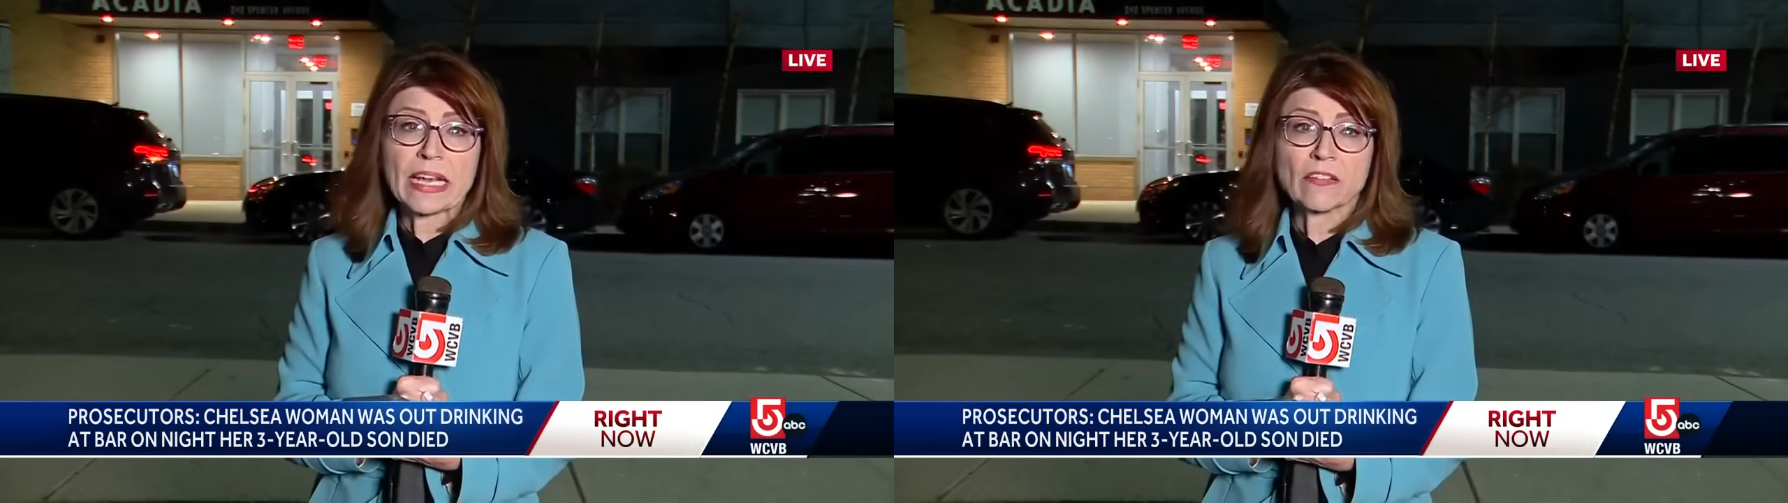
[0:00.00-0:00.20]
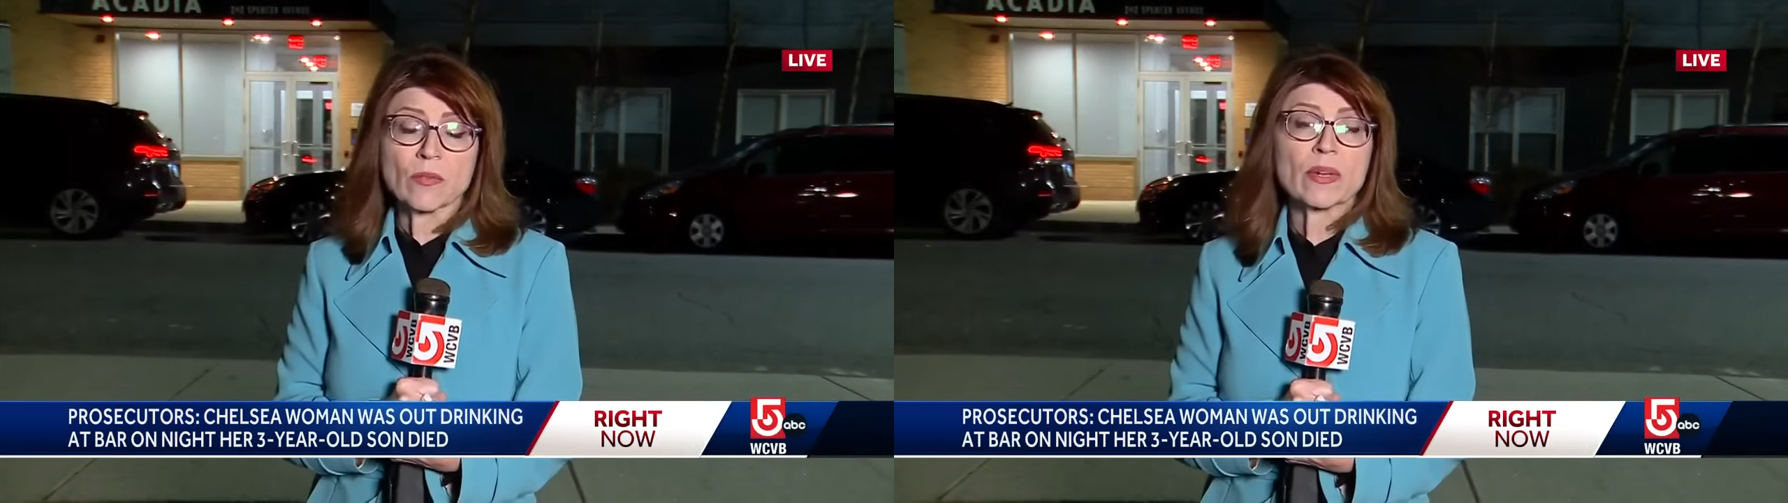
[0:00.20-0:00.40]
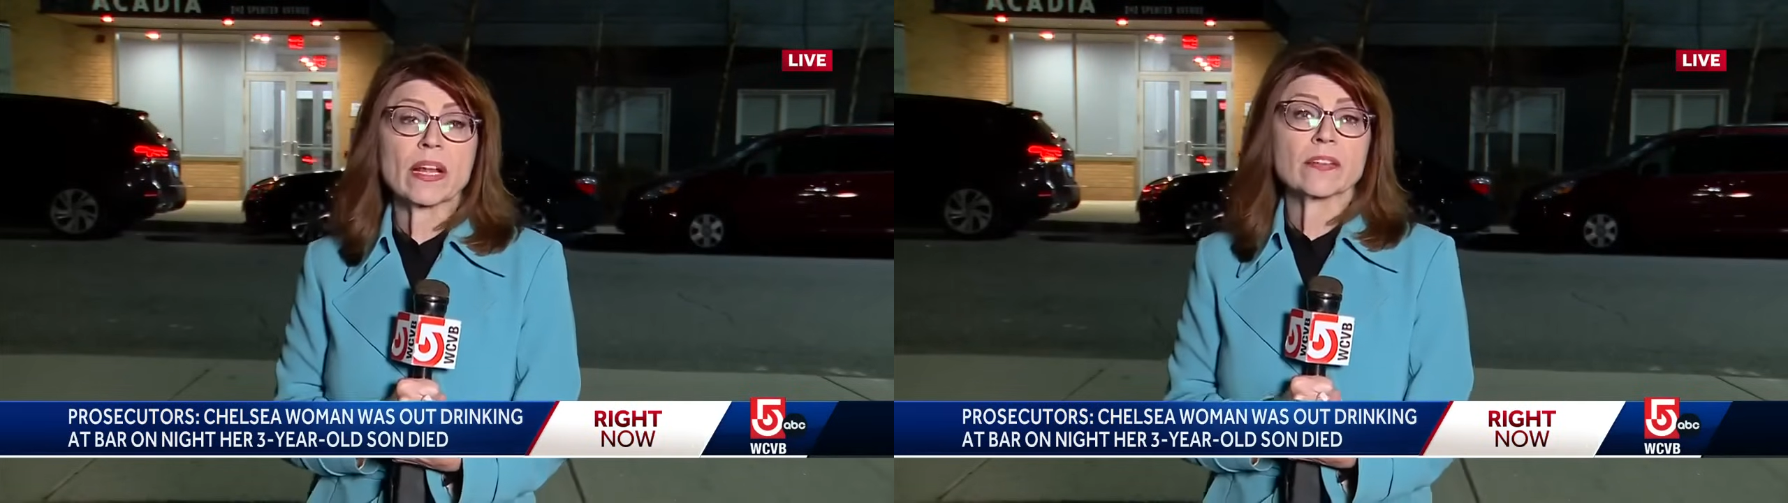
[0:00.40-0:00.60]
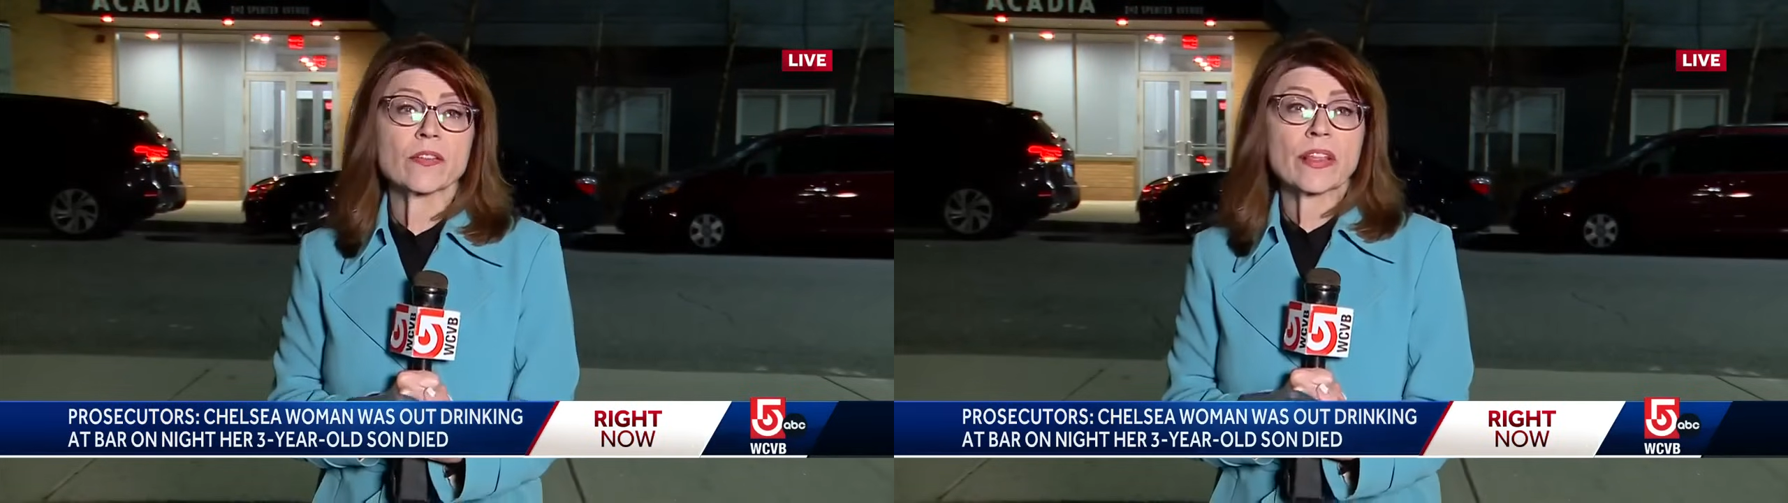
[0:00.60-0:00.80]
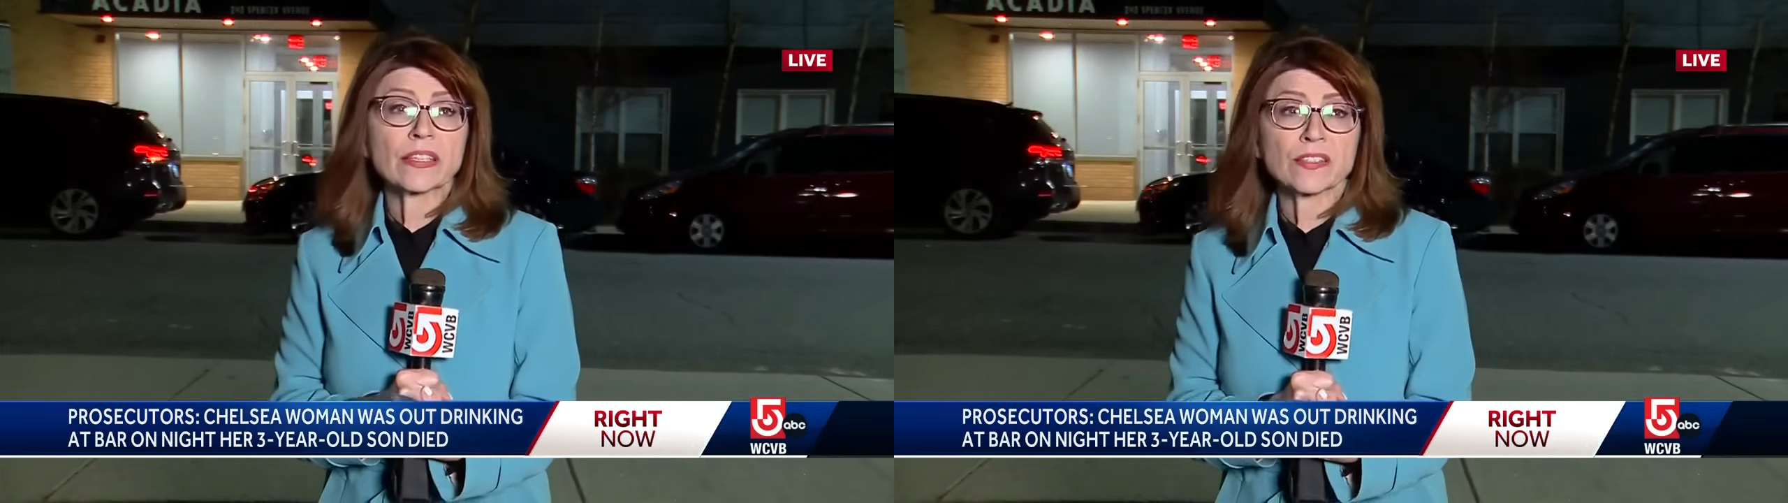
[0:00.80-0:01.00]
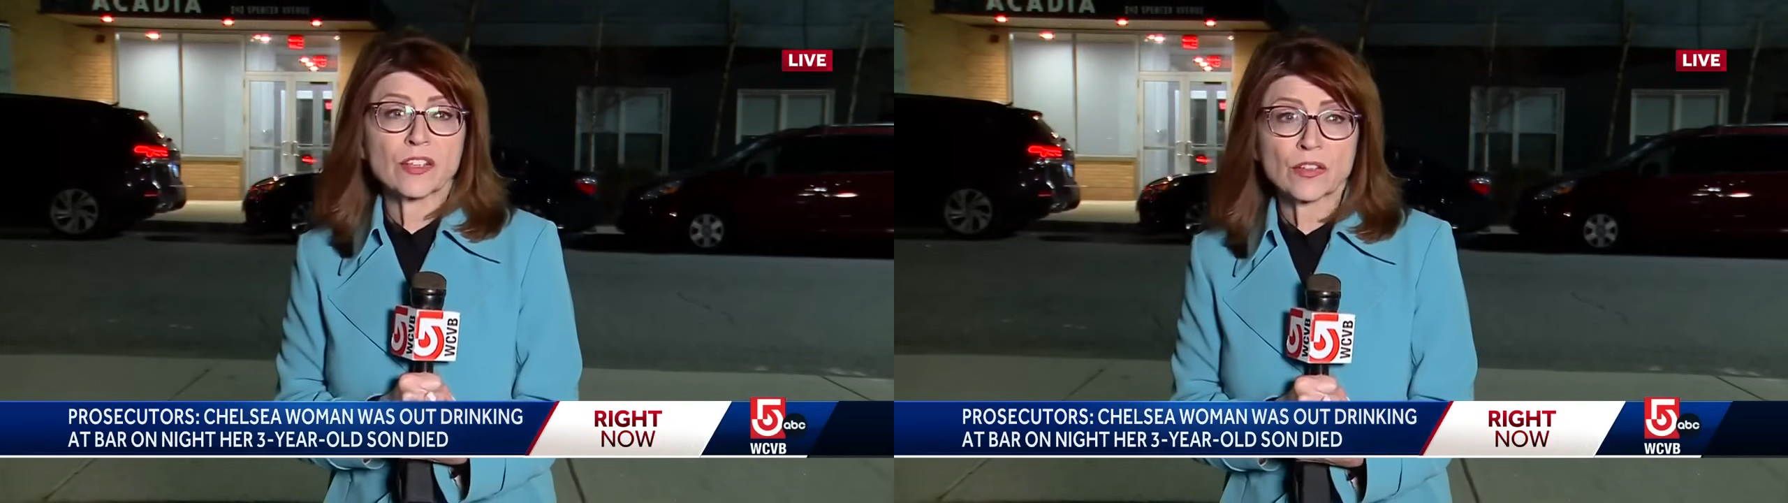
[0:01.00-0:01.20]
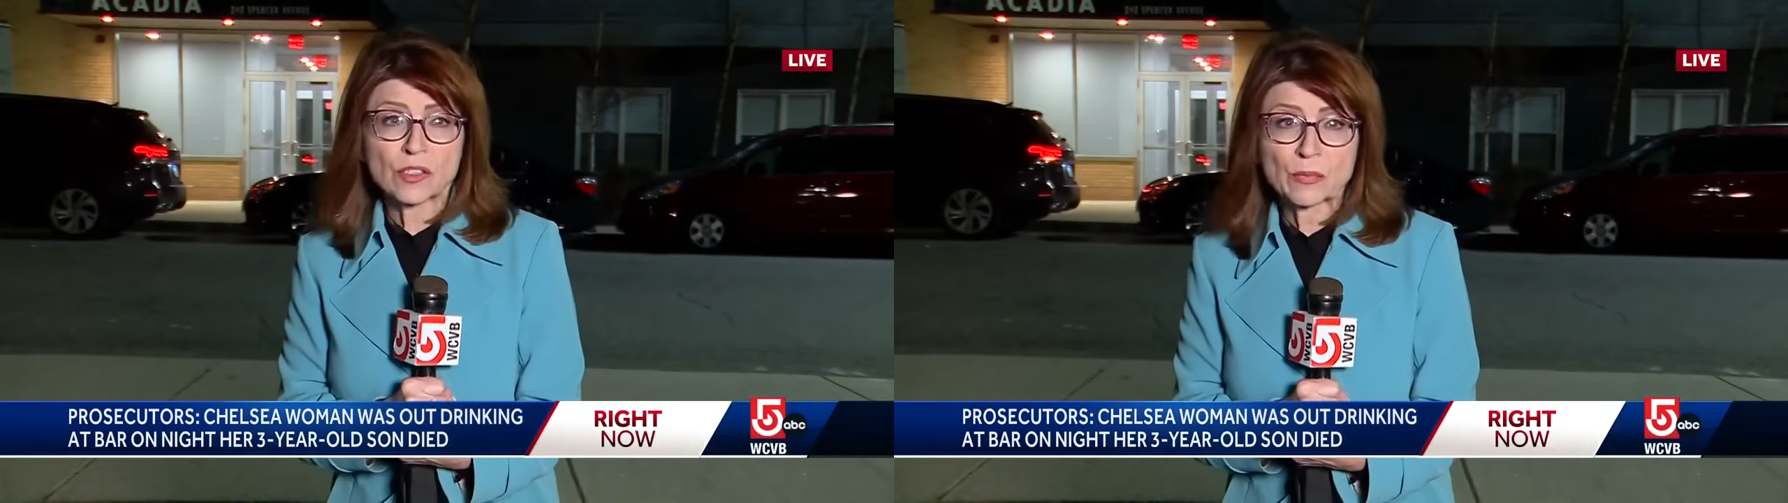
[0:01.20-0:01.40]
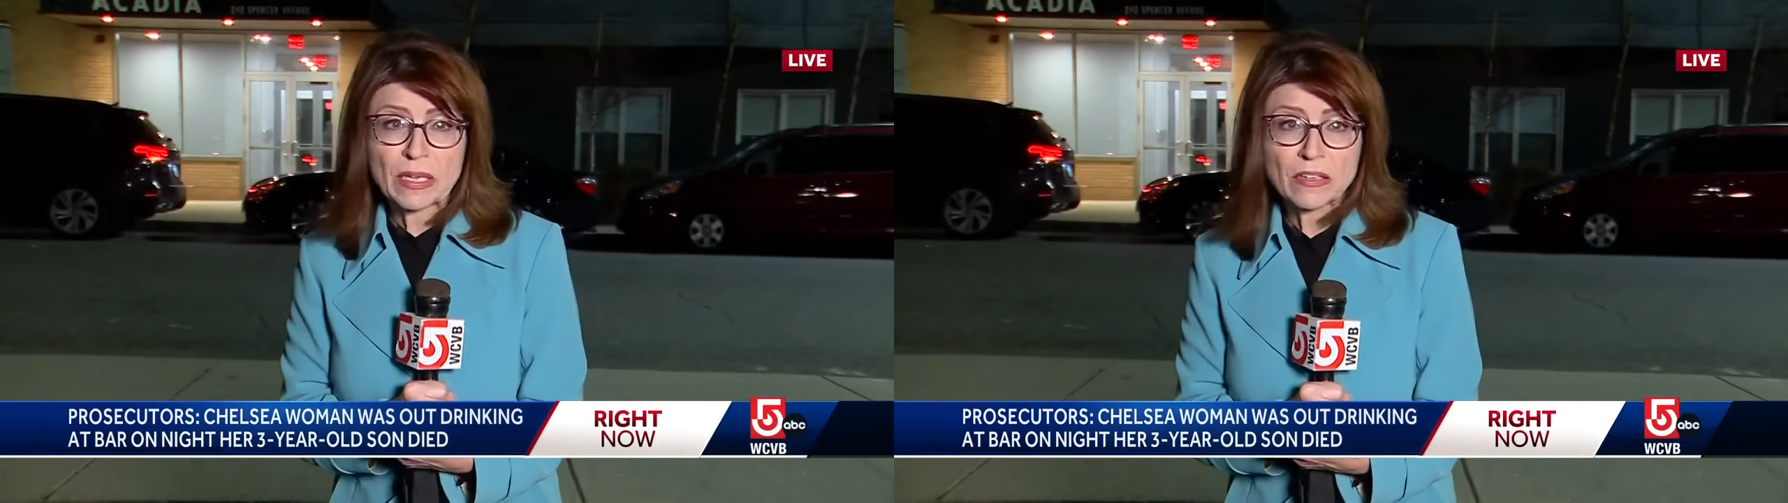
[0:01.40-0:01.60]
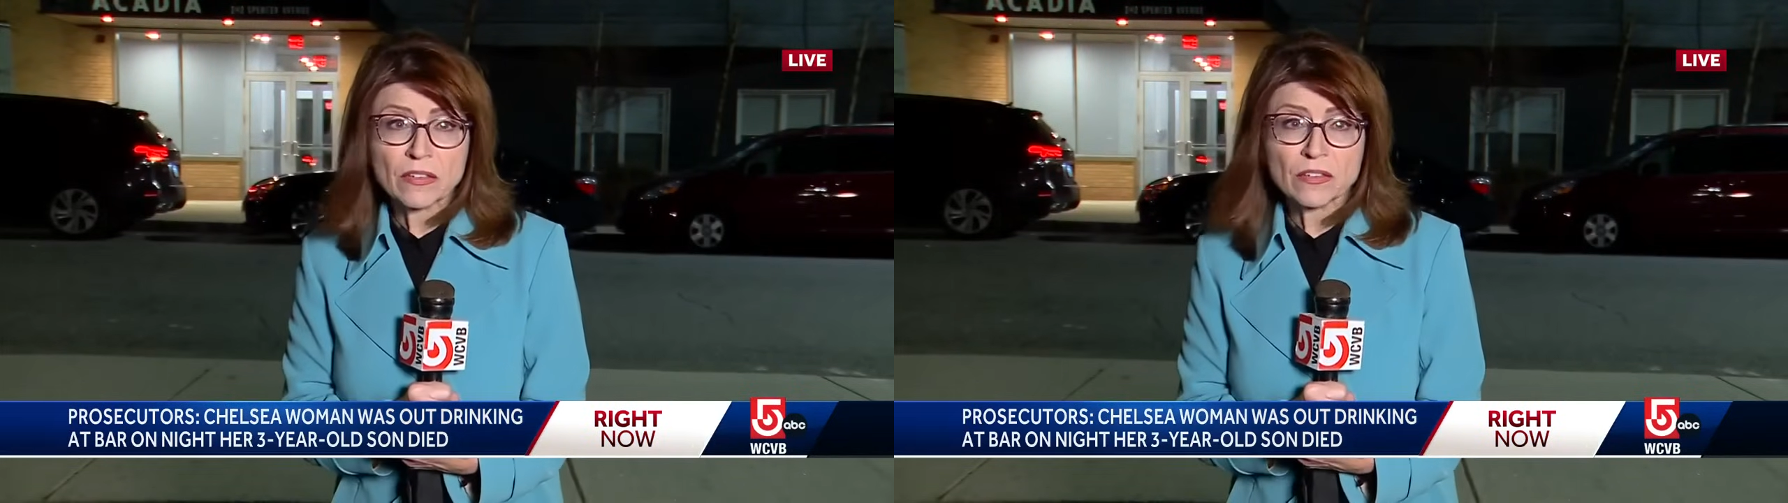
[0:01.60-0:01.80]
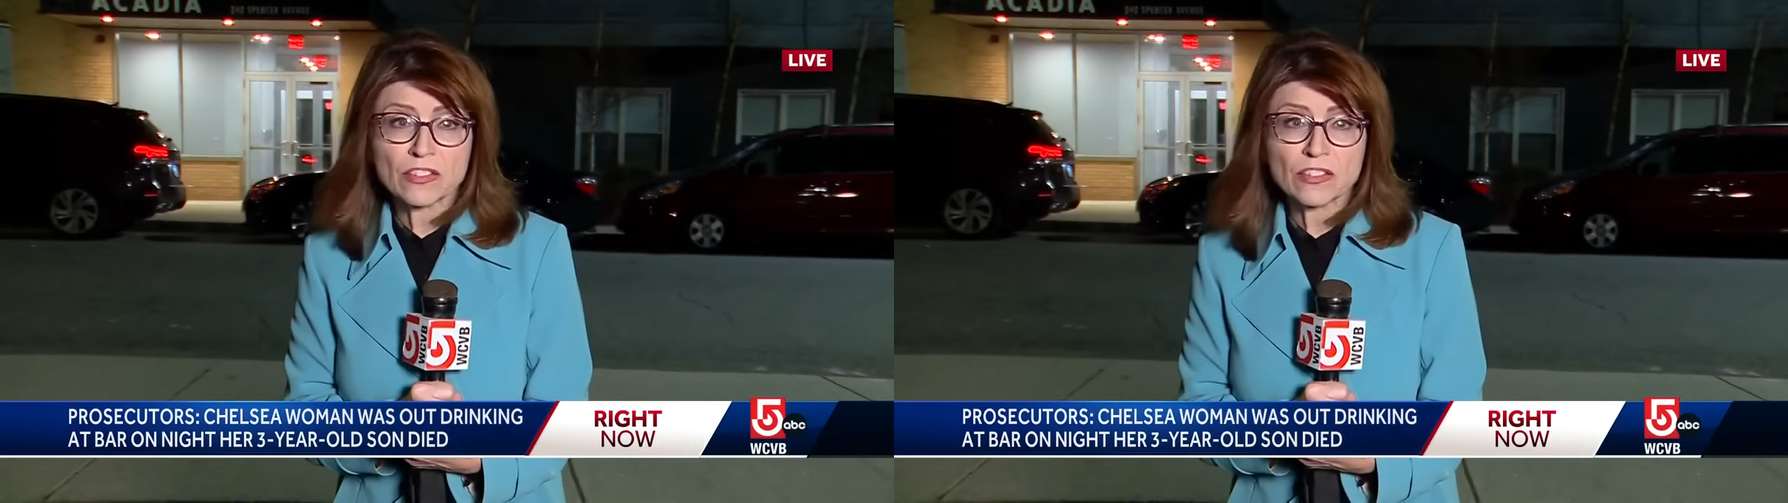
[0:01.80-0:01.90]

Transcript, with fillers: held on $100,000 bail.